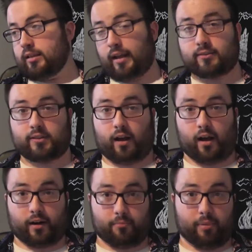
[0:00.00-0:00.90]
Let's
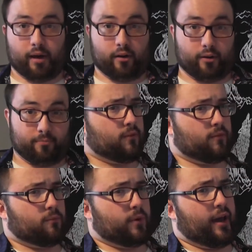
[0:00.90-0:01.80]
talk about them.
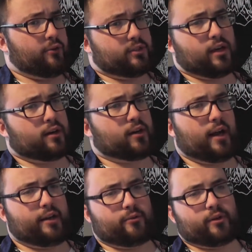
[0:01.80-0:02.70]
When I was younger,
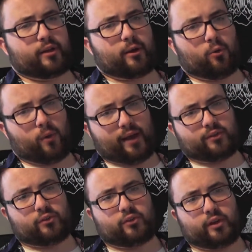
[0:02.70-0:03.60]
I didn't really
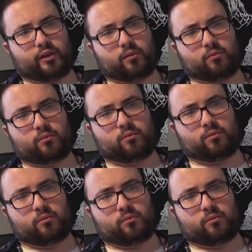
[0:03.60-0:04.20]
question